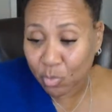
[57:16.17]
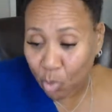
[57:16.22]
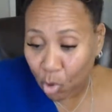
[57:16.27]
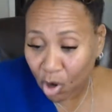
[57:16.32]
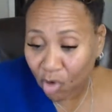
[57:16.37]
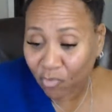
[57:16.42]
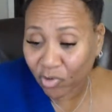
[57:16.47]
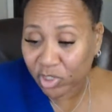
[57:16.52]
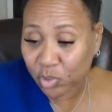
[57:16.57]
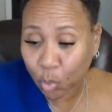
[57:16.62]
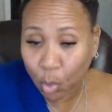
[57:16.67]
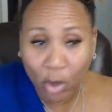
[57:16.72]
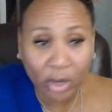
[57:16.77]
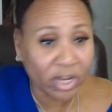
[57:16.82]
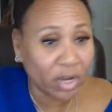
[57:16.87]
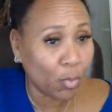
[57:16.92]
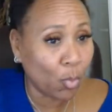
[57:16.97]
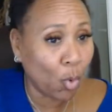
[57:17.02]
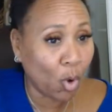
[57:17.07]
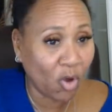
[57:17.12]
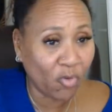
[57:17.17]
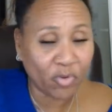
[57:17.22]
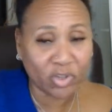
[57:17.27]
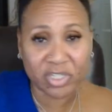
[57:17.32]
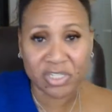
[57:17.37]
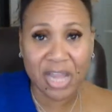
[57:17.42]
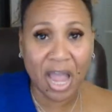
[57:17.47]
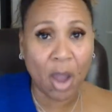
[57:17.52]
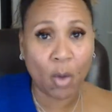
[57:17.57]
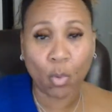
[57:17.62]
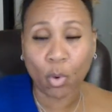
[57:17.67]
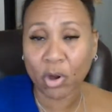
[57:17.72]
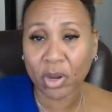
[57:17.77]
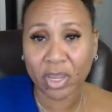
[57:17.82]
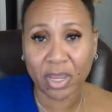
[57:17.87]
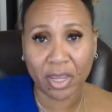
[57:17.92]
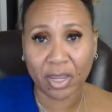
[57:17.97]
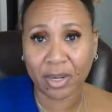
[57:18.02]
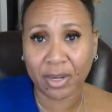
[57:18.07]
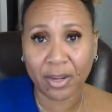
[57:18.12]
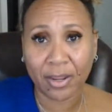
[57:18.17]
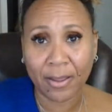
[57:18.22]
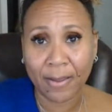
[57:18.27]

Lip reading: more of what's working and more of what's not working?